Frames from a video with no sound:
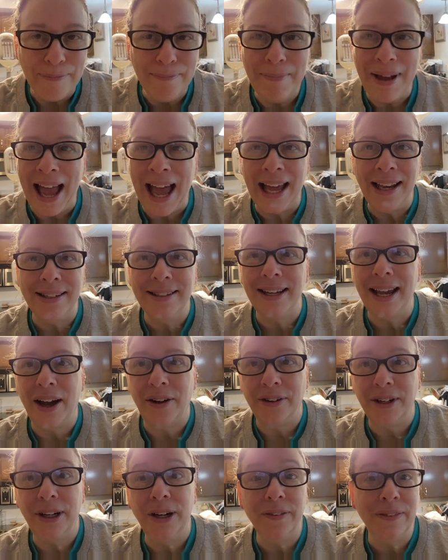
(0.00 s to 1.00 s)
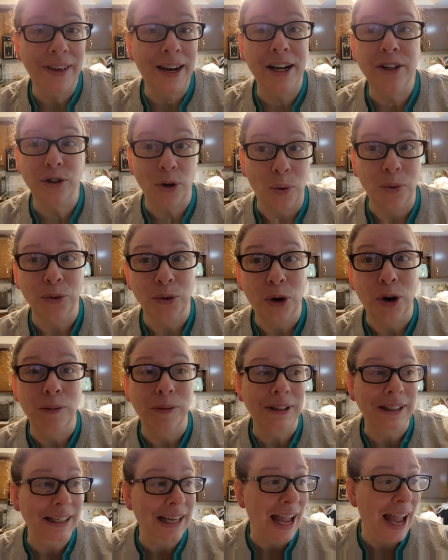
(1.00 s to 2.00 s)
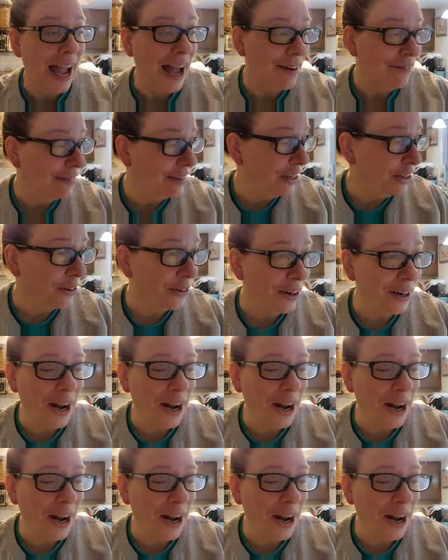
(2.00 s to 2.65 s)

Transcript: mat down here that I don't normally have here,